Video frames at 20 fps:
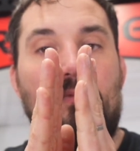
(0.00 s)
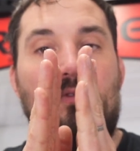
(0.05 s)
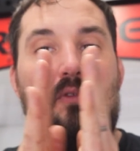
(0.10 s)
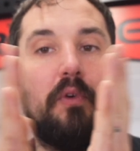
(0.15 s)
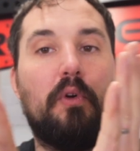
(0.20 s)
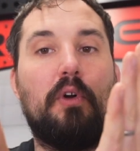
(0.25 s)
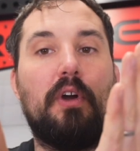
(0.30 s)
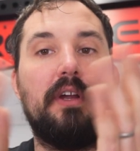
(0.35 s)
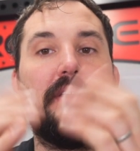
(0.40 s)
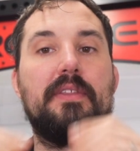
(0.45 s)

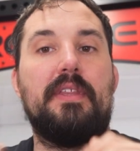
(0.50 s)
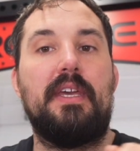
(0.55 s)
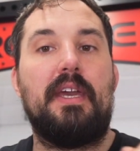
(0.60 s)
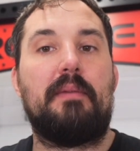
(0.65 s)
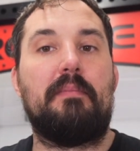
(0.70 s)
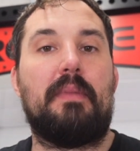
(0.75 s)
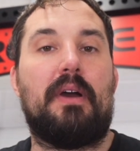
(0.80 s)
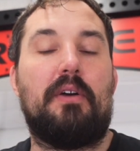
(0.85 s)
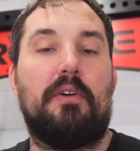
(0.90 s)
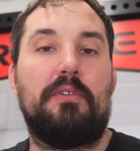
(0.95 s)
for the
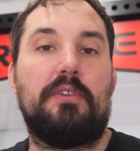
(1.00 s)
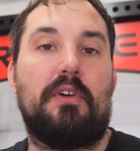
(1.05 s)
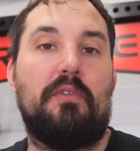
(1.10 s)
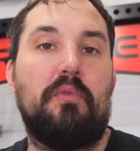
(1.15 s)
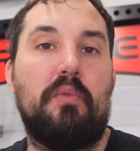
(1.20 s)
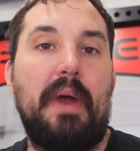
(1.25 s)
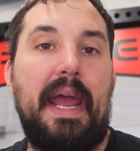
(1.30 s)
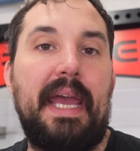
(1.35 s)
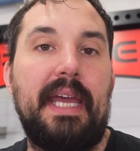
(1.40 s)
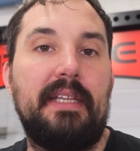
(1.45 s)
amount
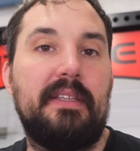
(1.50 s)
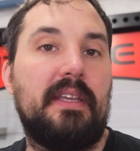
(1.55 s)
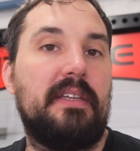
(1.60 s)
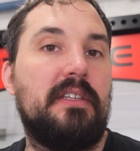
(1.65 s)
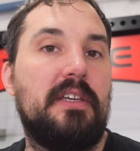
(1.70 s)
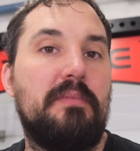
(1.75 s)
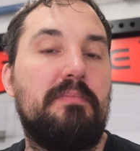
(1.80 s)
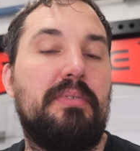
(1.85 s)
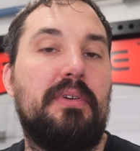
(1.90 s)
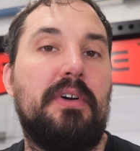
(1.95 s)
of weight
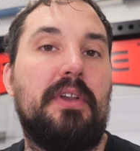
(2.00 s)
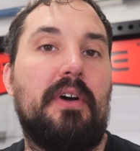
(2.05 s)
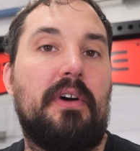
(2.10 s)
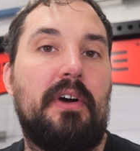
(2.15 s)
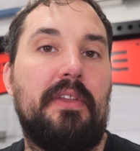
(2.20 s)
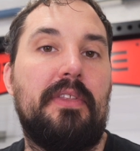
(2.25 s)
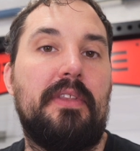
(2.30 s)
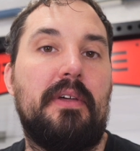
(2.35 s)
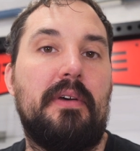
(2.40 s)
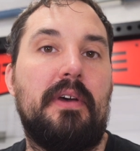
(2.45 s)
that you put
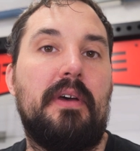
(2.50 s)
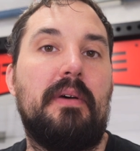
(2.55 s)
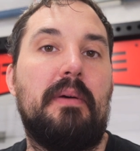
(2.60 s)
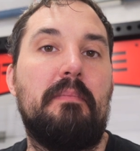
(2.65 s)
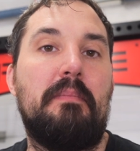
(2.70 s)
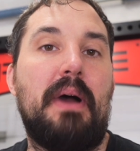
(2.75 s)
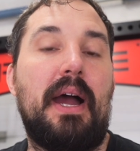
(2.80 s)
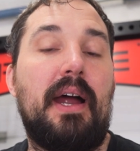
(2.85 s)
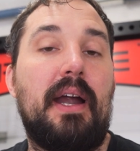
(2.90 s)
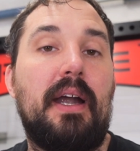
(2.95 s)
on the
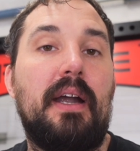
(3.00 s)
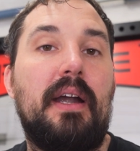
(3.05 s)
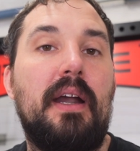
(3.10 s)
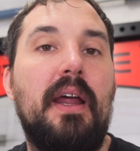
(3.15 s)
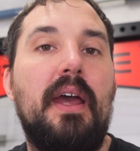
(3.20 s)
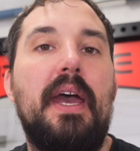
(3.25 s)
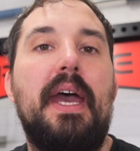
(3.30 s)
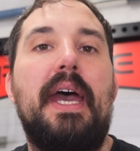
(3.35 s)
bar,